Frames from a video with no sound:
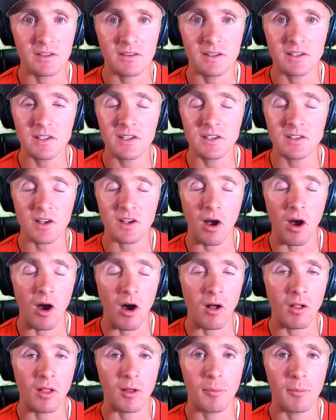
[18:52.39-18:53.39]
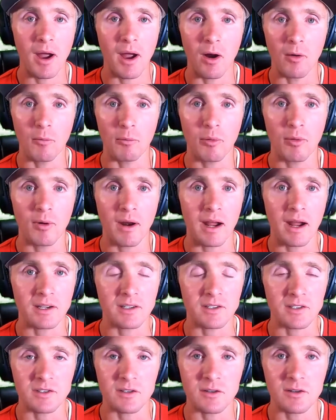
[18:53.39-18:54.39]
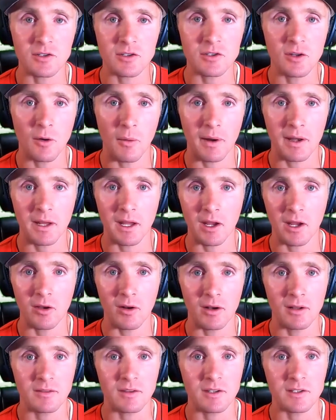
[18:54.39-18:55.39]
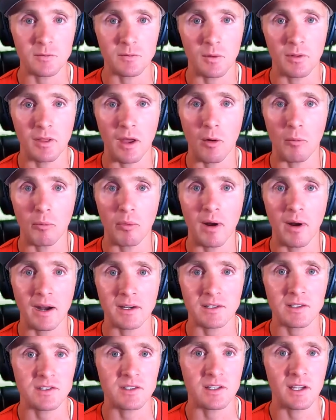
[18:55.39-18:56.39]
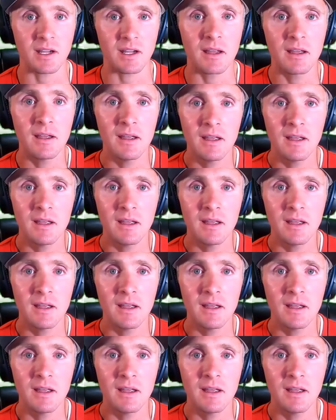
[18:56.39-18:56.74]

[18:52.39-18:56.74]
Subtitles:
This is all about practice. There is no way to get good at this without practicing.